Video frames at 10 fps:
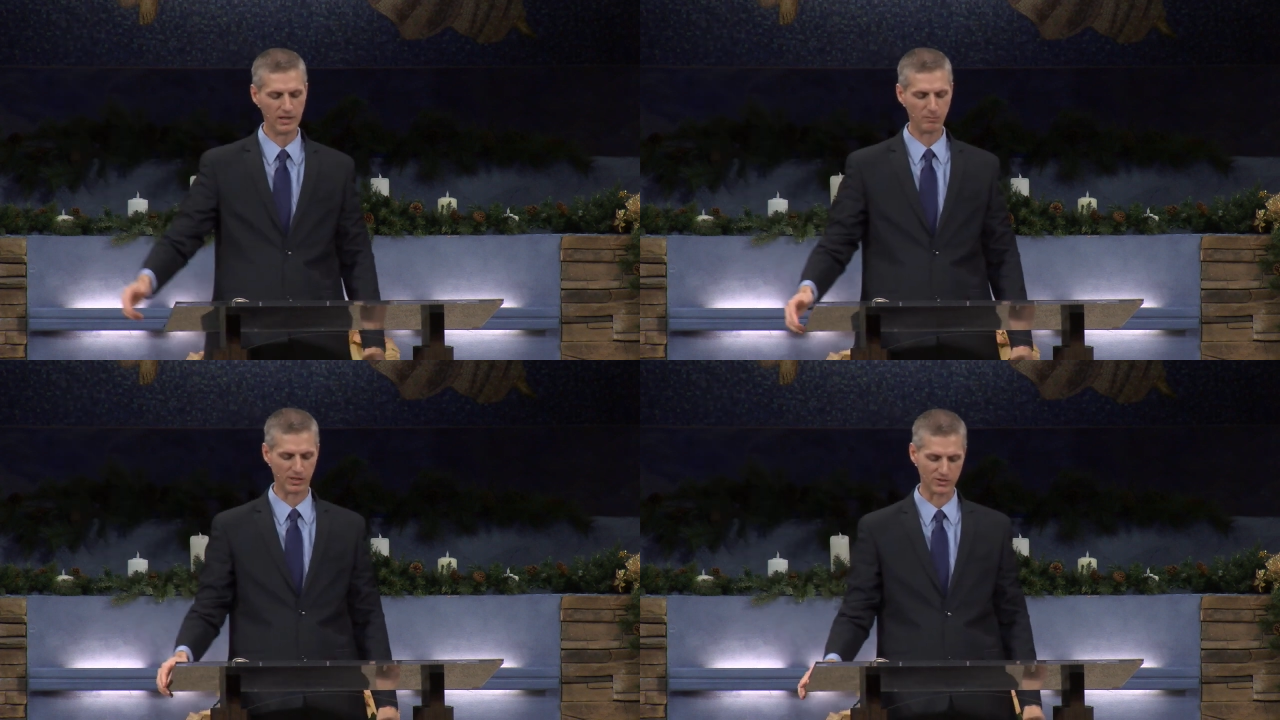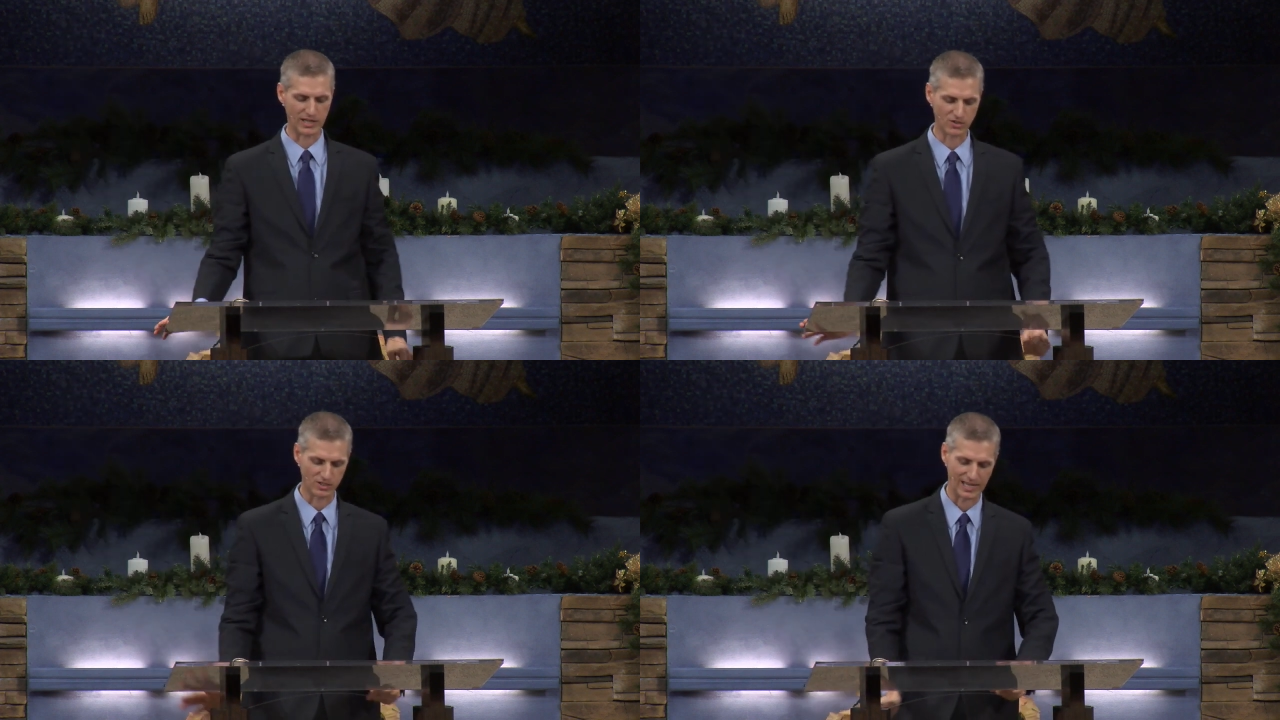because
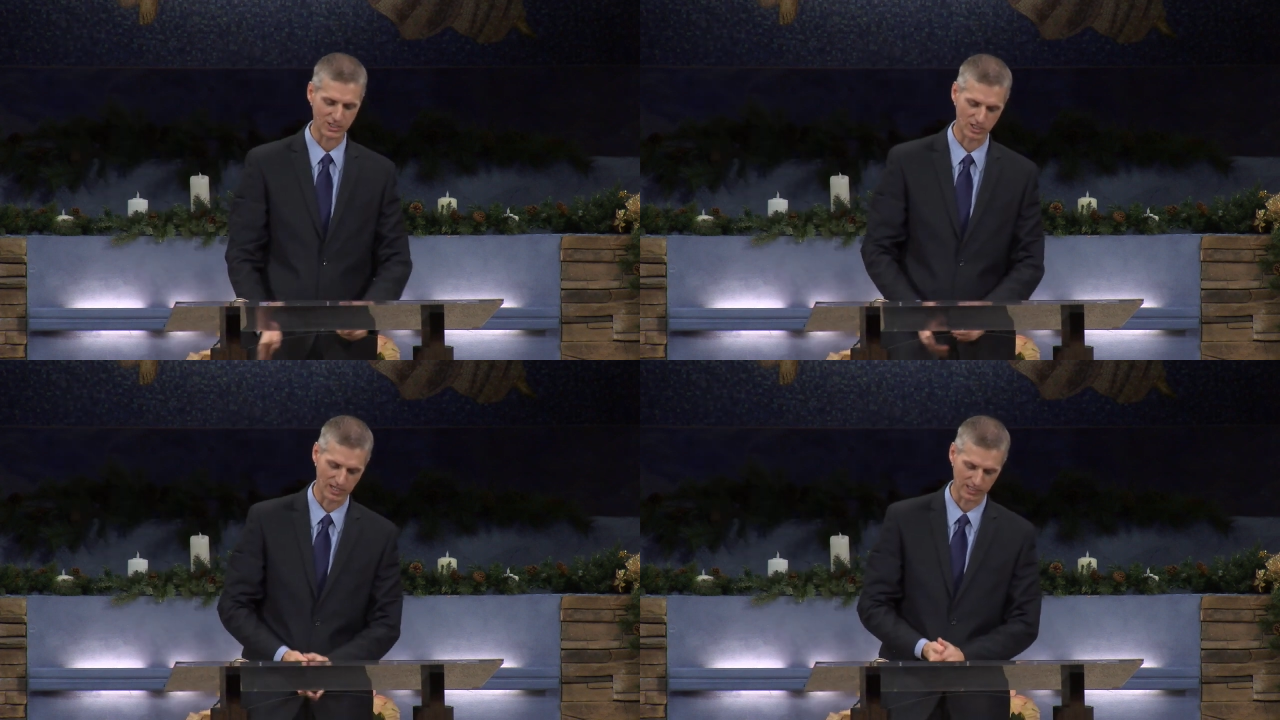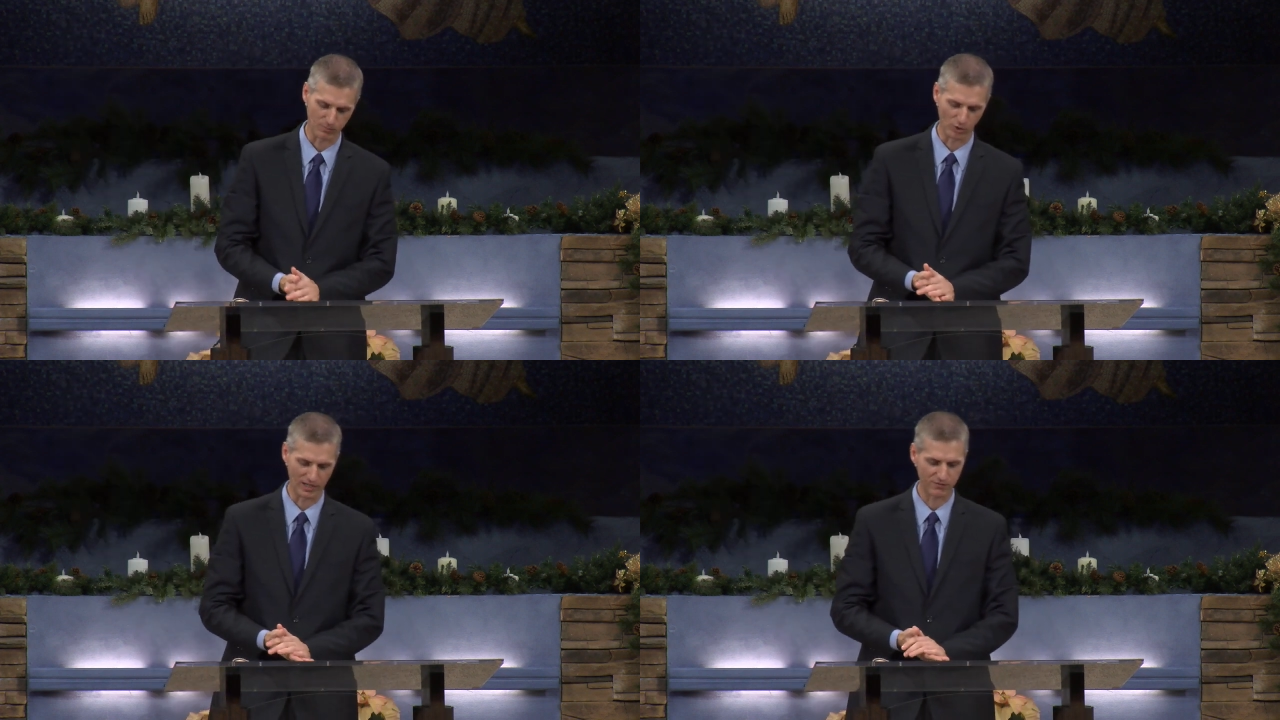that's the tax
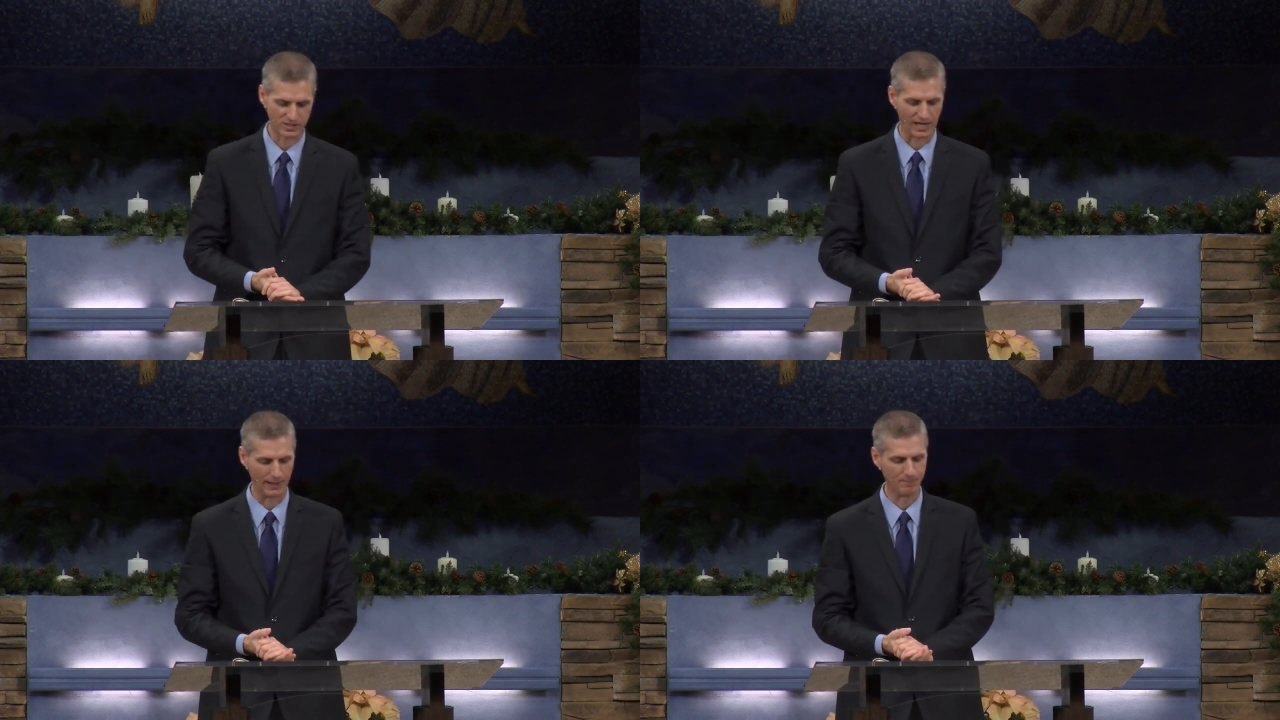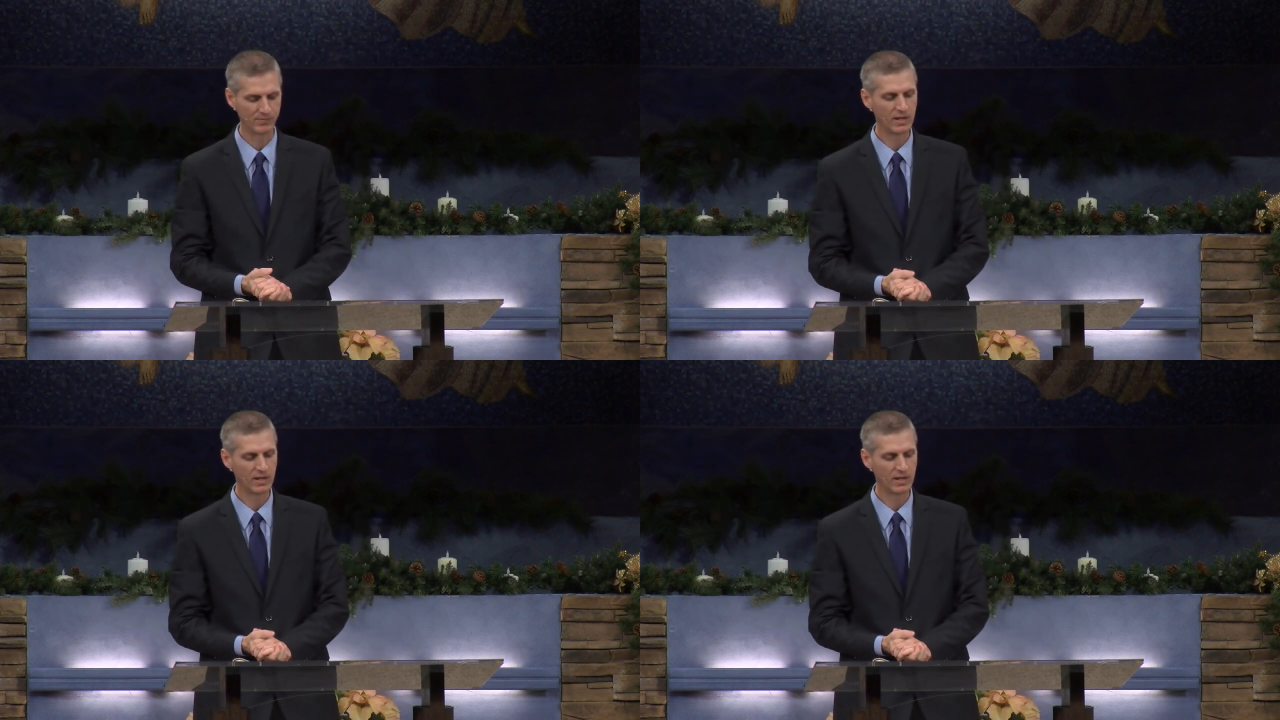deductible gift time.